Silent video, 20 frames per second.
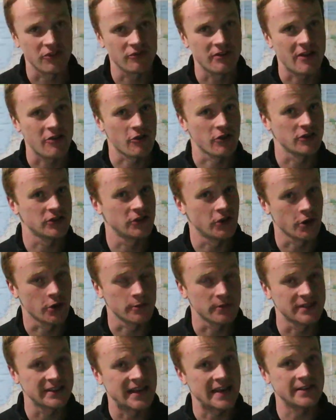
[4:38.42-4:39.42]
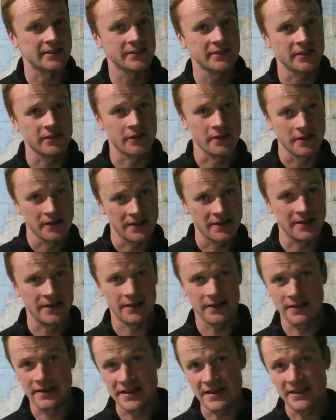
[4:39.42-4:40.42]
tragic circumstances in the
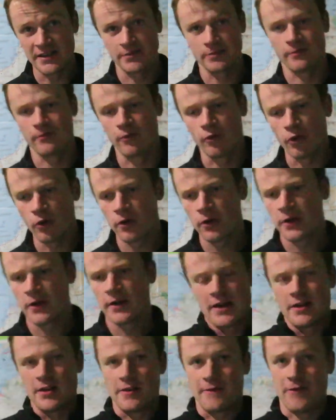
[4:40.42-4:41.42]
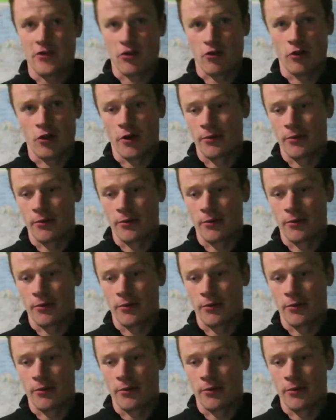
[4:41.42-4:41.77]
years before, the official